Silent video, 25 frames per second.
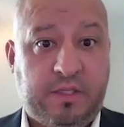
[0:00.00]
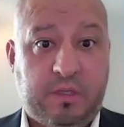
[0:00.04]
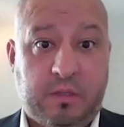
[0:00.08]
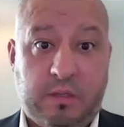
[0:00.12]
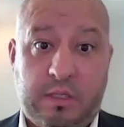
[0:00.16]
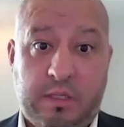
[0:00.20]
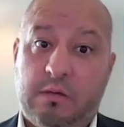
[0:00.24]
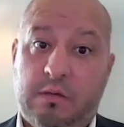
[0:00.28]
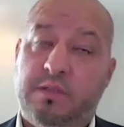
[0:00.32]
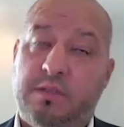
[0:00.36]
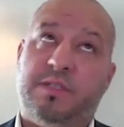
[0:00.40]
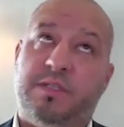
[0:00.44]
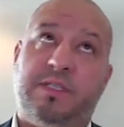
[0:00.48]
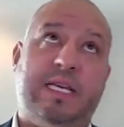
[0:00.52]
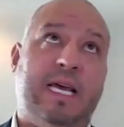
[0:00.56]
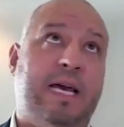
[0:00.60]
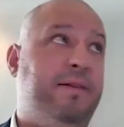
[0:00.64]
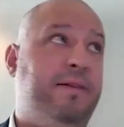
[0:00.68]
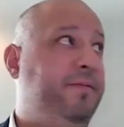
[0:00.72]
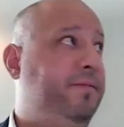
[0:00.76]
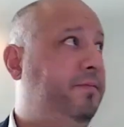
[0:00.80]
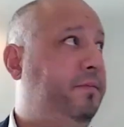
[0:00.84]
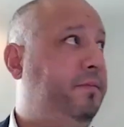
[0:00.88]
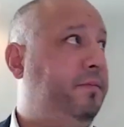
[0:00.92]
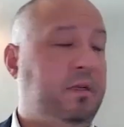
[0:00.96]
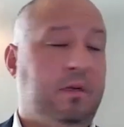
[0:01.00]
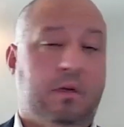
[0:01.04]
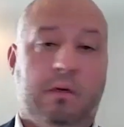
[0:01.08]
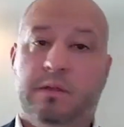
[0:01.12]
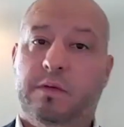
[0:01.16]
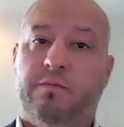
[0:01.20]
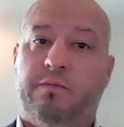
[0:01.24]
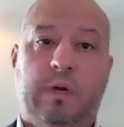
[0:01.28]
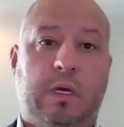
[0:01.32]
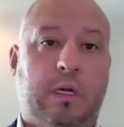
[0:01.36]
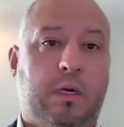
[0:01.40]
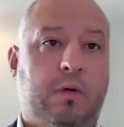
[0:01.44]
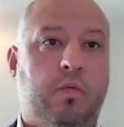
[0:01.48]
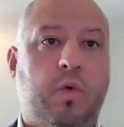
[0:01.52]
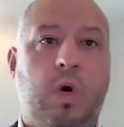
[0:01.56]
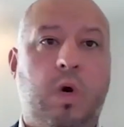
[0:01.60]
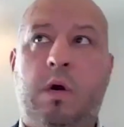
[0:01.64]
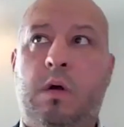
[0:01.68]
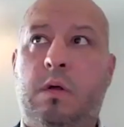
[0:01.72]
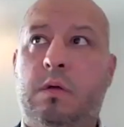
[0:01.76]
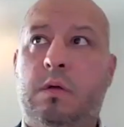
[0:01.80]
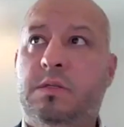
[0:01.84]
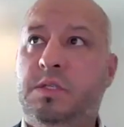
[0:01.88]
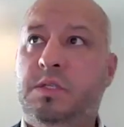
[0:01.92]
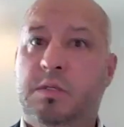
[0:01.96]
So they'll just, you know, the
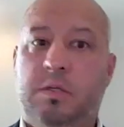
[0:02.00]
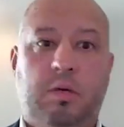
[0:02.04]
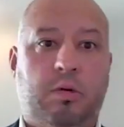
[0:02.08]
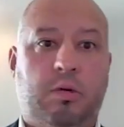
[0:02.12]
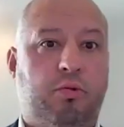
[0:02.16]
walls,